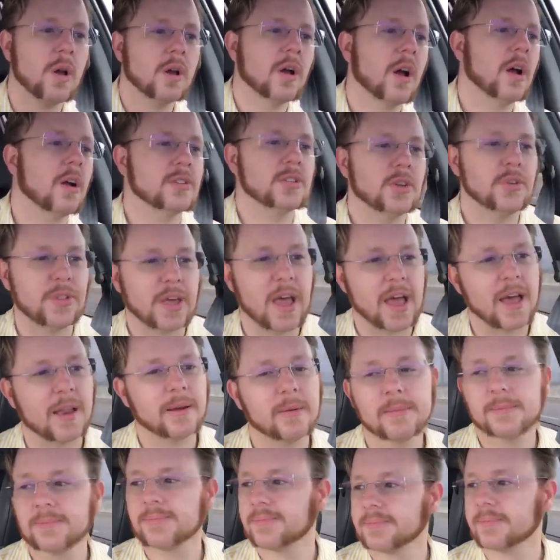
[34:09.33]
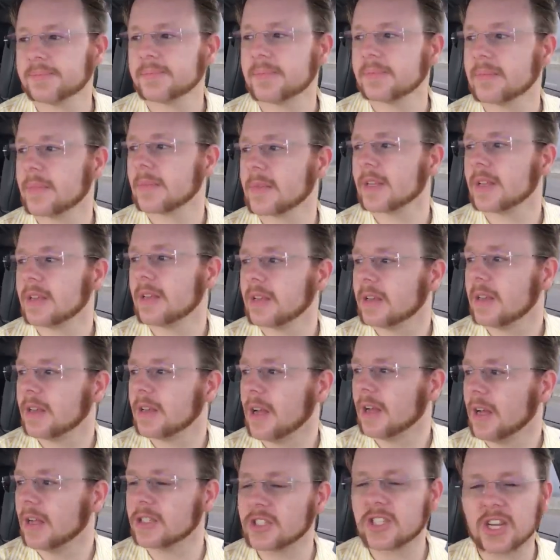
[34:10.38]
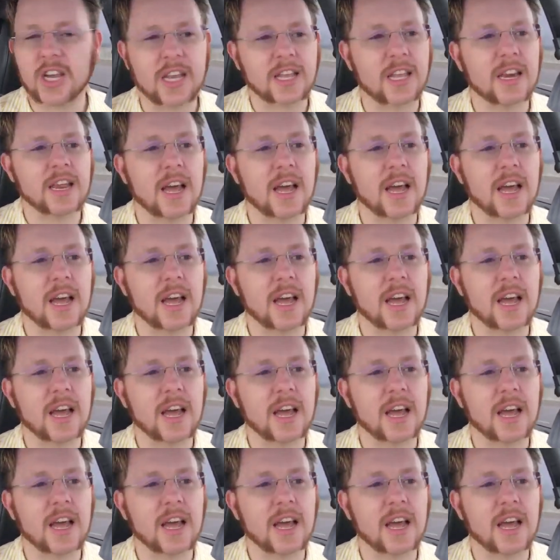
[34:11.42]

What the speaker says: I'll do that. I'll check